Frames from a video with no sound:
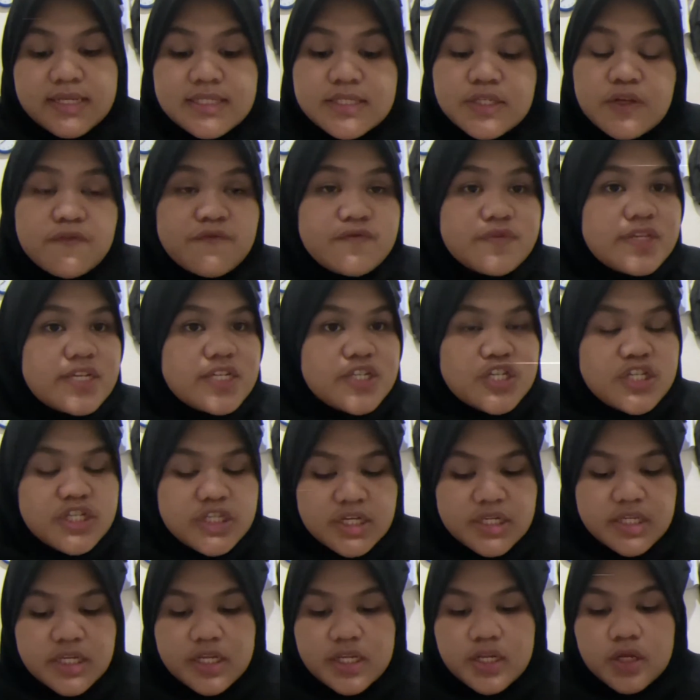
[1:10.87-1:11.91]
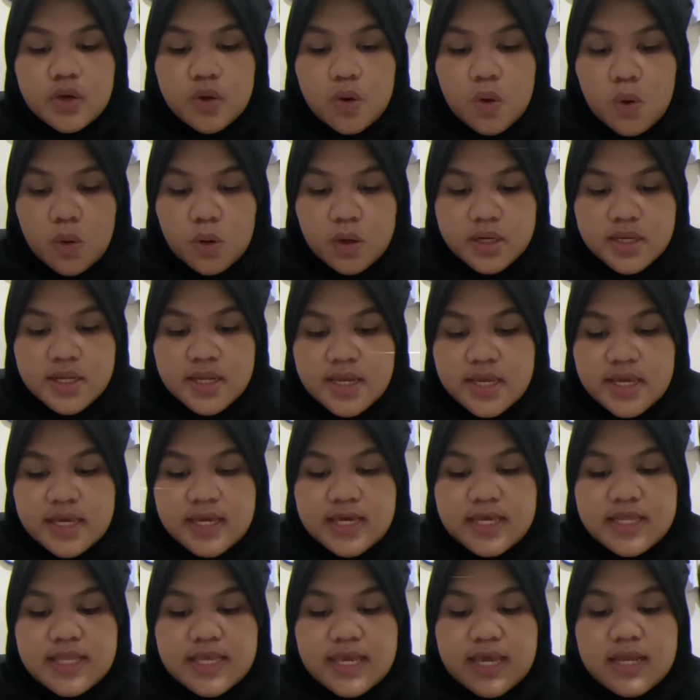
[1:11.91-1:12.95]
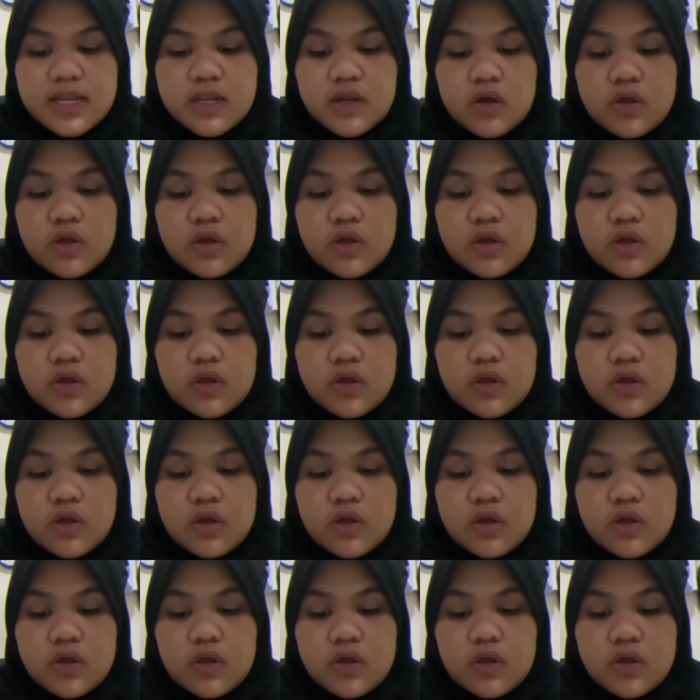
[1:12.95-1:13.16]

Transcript: of decision in court. It can